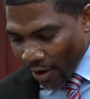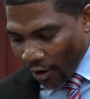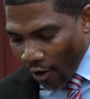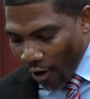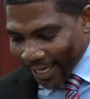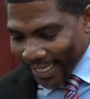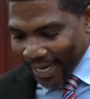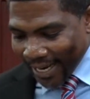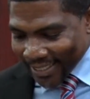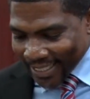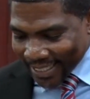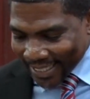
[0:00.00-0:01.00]
calling
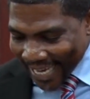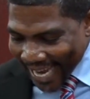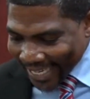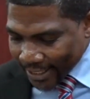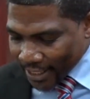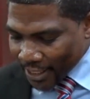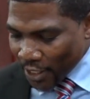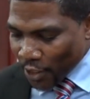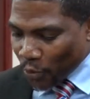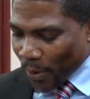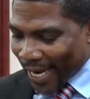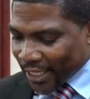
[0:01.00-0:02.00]
on states
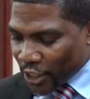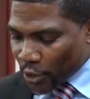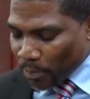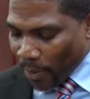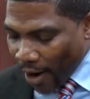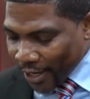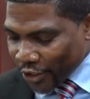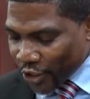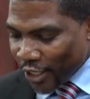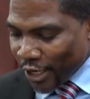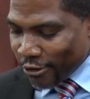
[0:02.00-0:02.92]
to expunge